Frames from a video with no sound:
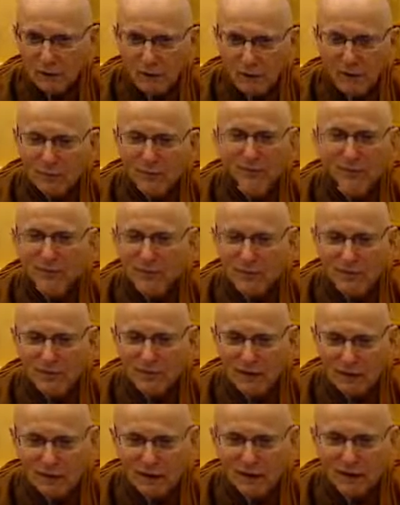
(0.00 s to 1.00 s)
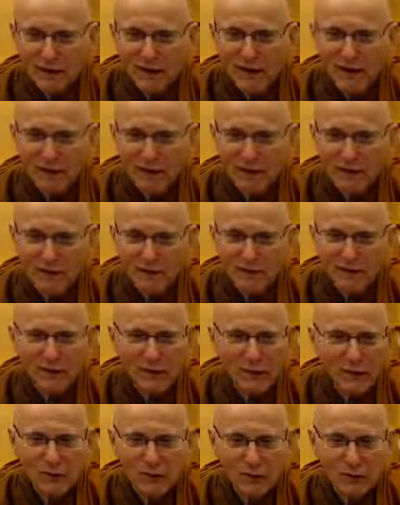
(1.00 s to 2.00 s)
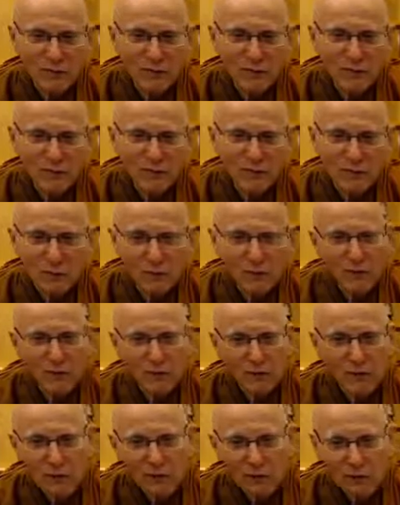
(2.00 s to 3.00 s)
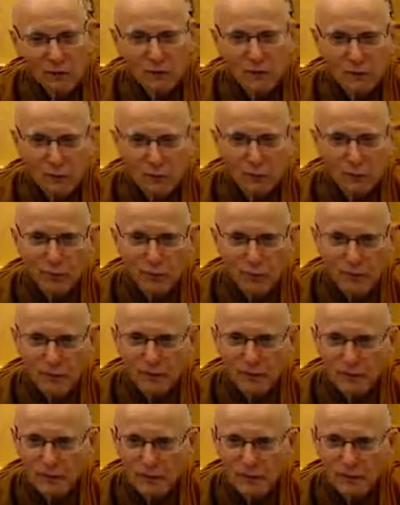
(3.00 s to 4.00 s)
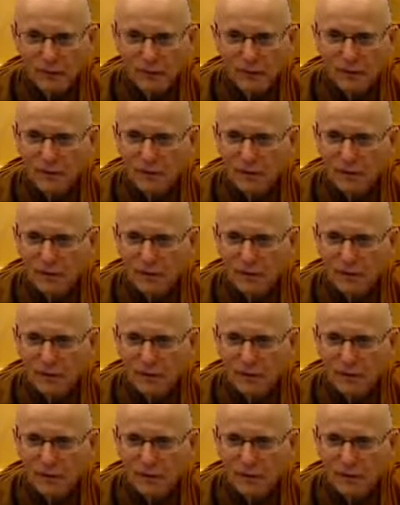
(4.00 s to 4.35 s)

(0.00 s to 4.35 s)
I mean, it's easy to say that. People always want to know how to do meditation,